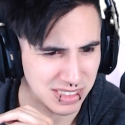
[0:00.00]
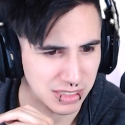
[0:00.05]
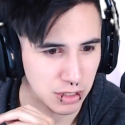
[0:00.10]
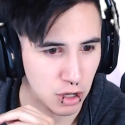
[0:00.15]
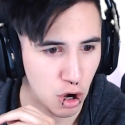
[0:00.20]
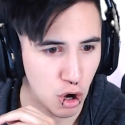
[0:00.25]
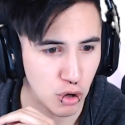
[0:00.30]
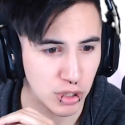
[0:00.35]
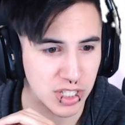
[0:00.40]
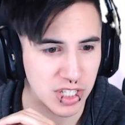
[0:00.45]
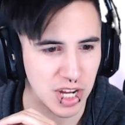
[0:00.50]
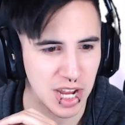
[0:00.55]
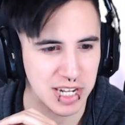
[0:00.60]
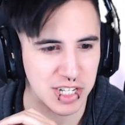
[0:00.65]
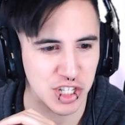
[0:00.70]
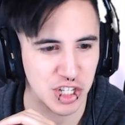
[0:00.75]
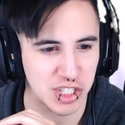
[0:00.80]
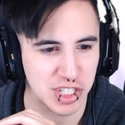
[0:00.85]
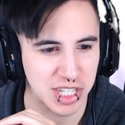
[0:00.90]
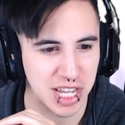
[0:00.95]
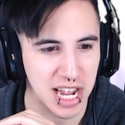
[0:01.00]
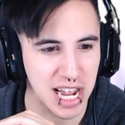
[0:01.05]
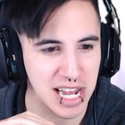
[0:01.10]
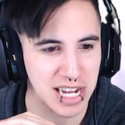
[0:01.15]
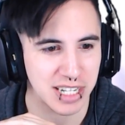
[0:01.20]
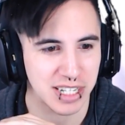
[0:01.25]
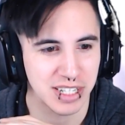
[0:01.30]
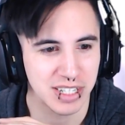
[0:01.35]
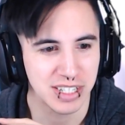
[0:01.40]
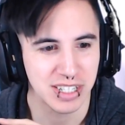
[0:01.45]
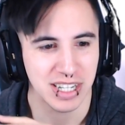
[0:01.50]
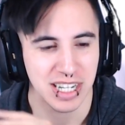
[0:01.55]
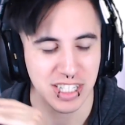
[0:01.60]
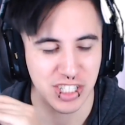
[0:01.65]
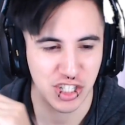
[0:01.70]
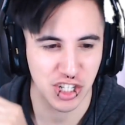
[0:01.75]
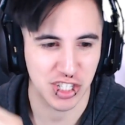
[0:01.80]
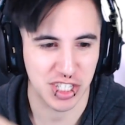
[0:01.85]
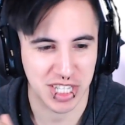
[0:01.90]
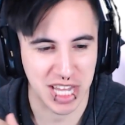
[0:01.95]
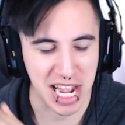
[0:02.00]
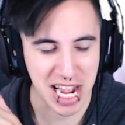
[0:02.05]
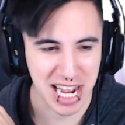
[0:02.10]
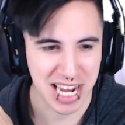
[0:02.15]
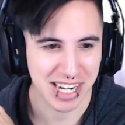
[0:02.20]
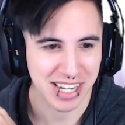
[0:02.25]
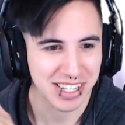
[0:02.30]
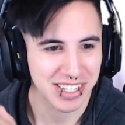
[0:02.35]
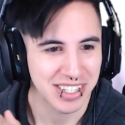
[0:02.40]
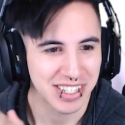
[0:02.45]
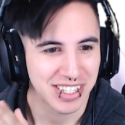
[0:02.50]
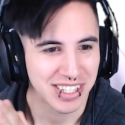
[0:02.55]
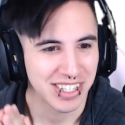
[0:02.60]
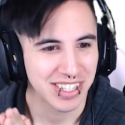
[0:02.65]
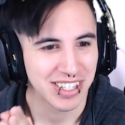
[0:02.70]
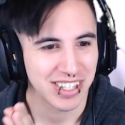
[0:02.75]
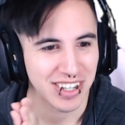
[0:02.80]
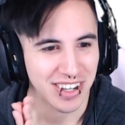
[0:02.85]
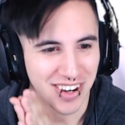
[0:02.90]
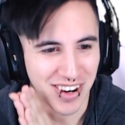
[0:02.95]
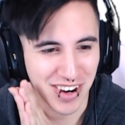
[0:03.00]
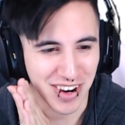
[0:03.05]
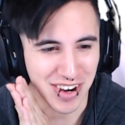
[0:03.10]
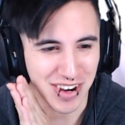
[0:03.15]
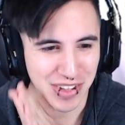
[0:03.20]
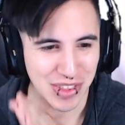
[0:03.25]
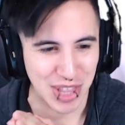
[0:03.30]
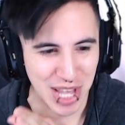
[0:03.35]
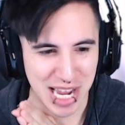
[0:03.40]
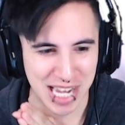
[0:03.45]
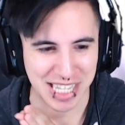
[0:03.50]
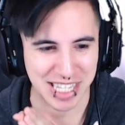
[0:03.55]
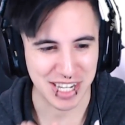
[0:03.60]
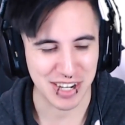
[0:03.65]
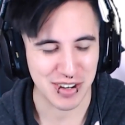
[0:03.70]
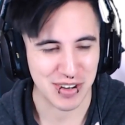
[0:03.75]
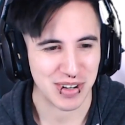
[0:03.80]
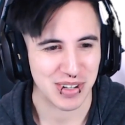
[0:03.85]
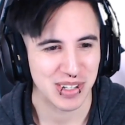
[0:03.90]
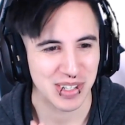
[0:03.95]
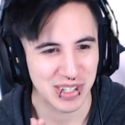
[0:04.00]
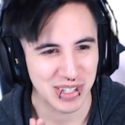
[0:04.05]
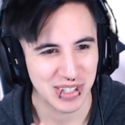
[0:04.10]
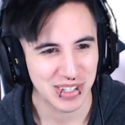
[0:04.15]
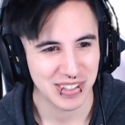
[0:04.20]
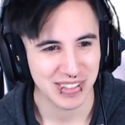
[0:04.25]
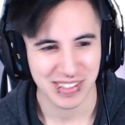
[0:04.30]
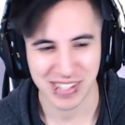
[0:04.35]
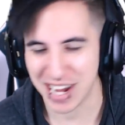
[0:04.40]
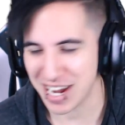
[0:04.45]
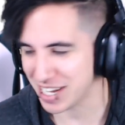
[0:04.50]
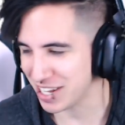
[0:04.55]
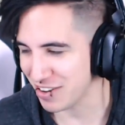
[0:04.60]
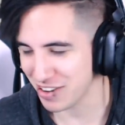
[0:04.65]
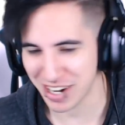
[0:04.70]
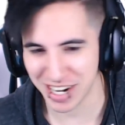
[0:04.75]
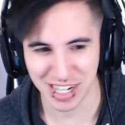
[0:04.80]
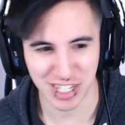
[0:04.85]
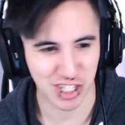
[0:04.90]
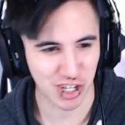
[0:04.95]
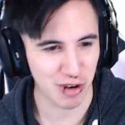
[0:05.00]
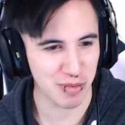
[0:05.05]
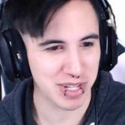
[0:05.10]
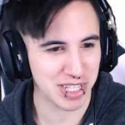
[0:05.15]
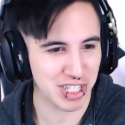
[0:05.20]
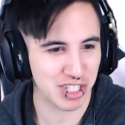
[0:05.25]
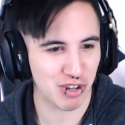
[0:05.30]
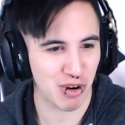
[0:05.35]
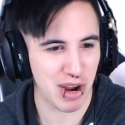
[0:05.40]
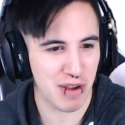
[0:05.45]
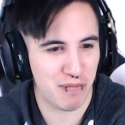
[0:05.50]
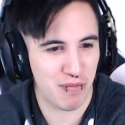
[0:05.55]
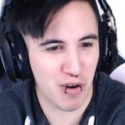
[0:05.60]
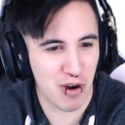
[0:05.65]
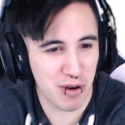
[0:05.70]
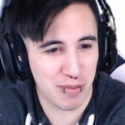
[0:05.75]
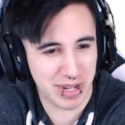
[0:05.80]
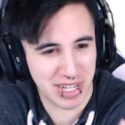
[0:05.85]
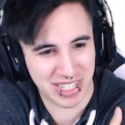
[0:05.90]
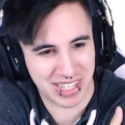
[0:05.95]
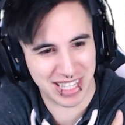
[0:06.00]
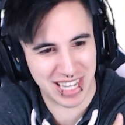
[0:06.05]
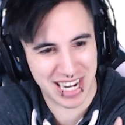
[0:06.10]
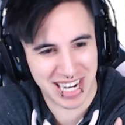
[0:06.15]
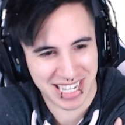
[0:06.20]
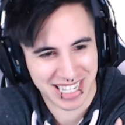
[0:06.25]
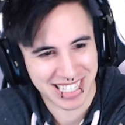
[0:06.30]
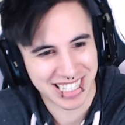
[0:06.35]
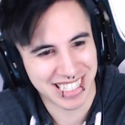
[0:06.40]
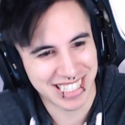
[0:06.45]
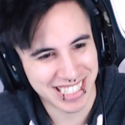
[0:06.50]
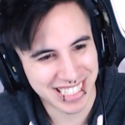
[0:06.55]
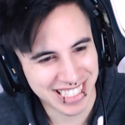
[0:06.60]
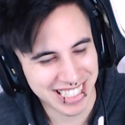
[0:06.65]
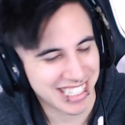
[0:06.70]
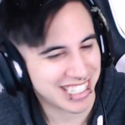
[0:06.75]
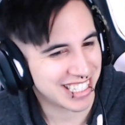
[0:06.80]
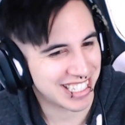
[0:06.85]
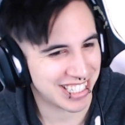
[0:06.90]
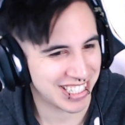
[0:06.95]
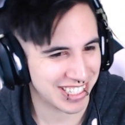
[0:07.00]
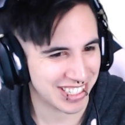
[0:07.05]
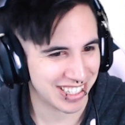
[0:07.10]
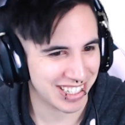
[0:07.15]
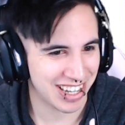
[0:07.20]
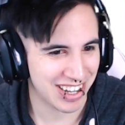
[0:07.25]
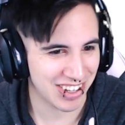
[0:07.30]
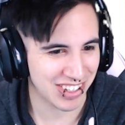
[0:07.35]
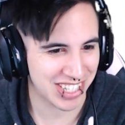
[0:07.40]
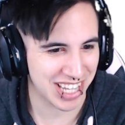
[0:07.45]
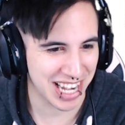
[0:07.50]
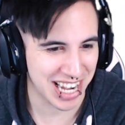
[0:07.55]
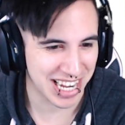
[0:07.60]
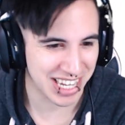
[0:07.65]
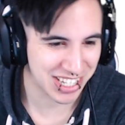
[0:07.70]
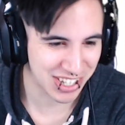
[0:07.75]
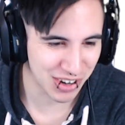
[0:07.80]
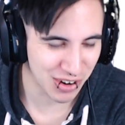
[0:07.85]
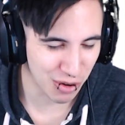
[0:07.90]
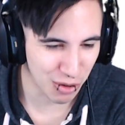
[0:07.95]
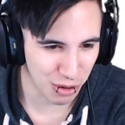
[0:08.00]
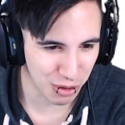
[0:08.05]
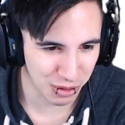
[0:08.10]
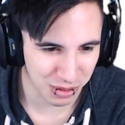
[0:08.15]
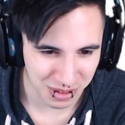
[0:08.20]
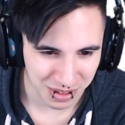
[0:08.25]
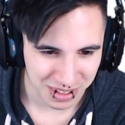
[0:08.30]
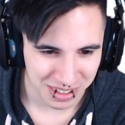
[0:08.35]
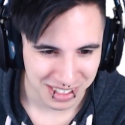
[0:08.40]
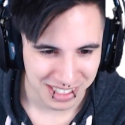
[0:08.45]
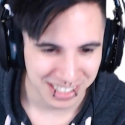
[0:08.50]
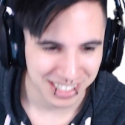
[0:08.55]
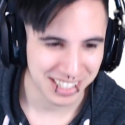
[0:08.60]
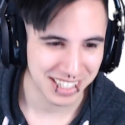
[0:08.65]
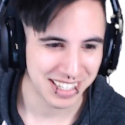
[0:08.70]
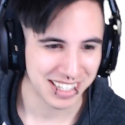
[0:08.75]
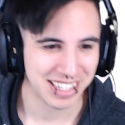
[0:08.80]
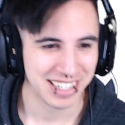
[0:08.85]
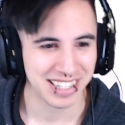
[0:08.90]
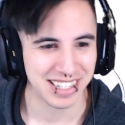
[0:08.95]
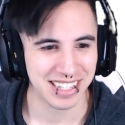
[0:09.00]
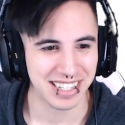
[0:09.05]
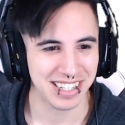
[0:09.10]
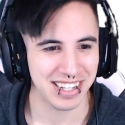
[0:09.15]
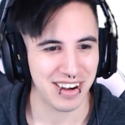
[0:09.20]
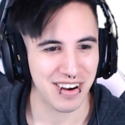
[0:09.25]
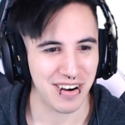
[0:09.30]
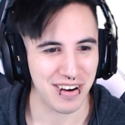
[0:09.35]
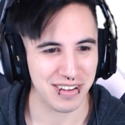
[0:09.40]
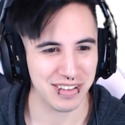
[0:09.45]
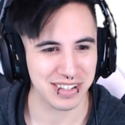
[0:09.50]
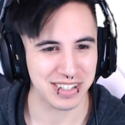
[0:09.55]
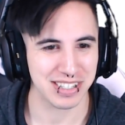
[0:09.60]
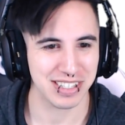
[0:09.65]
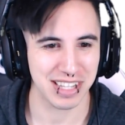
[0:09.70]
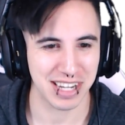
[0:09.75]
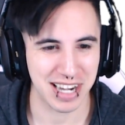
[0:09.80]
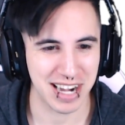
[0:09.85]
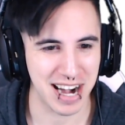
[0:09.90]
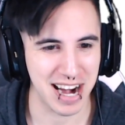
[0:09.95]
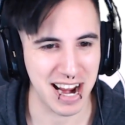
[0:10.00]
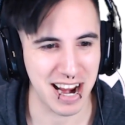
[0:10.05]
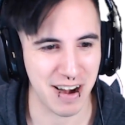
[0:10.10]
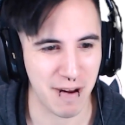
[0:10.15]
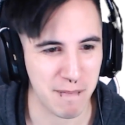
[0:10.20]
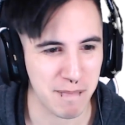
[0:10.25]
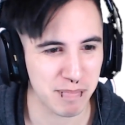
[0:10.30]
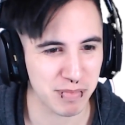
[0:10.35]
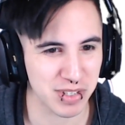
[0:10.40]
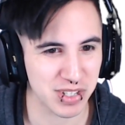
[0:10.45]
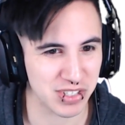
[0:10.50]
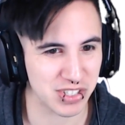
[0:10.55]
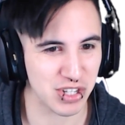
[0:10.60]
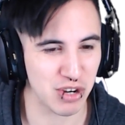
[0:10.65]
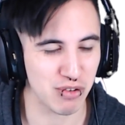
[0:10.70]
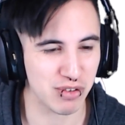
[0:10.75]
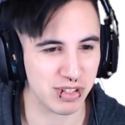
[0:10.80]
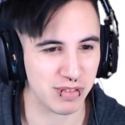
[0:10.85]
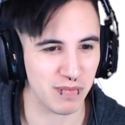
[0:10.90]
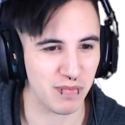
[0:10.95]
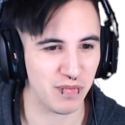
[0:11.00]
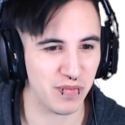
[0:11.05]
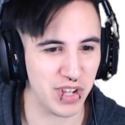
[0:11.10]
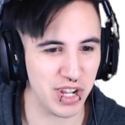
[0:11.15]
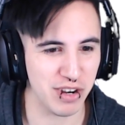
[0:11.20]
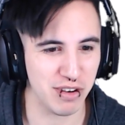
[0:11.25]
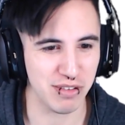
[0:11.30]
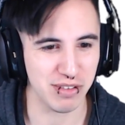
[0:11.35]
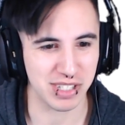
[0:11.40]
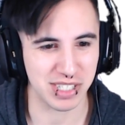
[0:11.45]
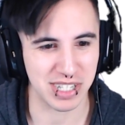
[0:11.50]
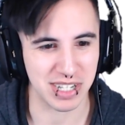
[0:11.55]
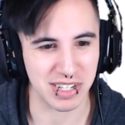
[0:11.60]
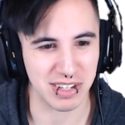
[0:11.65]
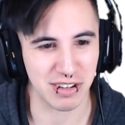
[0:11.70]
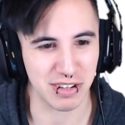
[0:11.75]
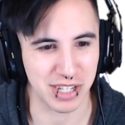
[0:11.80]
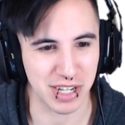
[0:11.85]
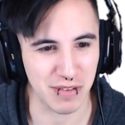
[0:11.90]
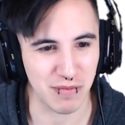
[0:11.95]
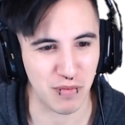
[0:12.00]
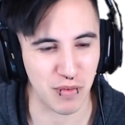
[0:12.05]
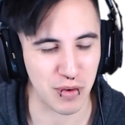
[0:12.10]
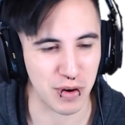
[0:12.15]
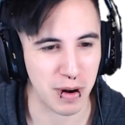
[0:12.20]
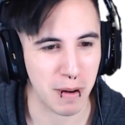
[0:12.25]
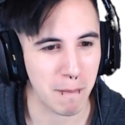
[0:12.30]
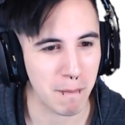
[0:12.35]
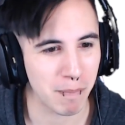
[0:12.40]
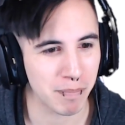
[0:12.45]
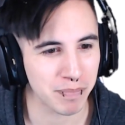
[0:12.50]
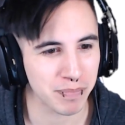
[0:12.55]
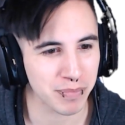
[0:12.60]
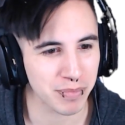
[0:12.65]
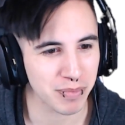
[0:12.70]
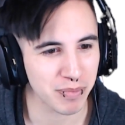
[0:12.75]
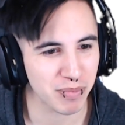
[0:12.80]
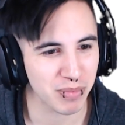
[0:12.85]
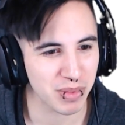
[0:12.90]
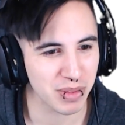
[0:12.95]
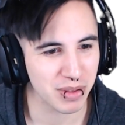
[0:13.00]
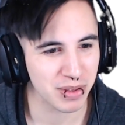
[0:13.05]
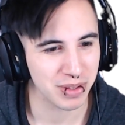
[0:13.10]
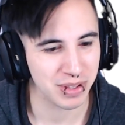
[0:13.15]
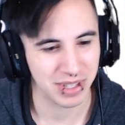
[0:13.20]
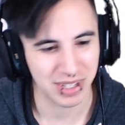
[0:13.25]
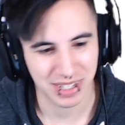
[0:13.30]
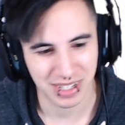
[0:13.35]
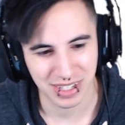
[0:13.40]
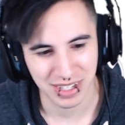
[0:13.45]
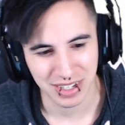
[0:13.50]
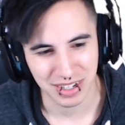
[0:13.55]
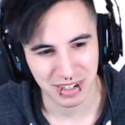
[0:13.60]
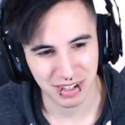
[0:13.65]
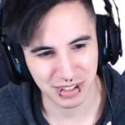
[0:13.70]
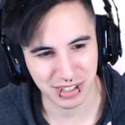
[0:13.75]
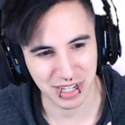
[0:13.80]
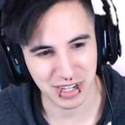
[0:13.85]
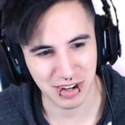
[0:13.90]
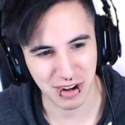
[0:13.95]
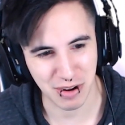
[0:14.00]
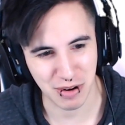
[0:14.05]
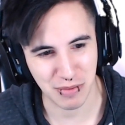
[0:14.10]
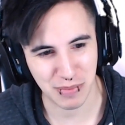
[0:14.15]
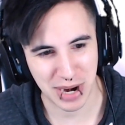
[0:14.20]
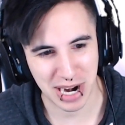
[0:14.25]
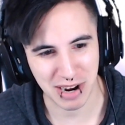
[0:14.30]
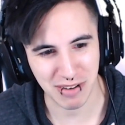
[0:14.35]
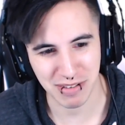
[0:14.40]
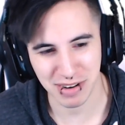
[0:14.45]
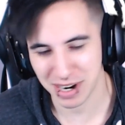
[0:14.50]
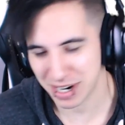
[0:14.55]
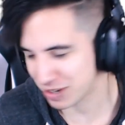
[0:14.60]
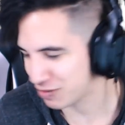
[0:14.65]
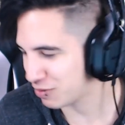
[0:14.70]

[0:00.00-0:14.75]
oh, it's, it's just a cat. It's just a cat. Oh, thank you. Thank you, he didn't show me the trypophobia thing! Okay, cool! Oh, look at the cat. So confused and looking for... Looking all around like,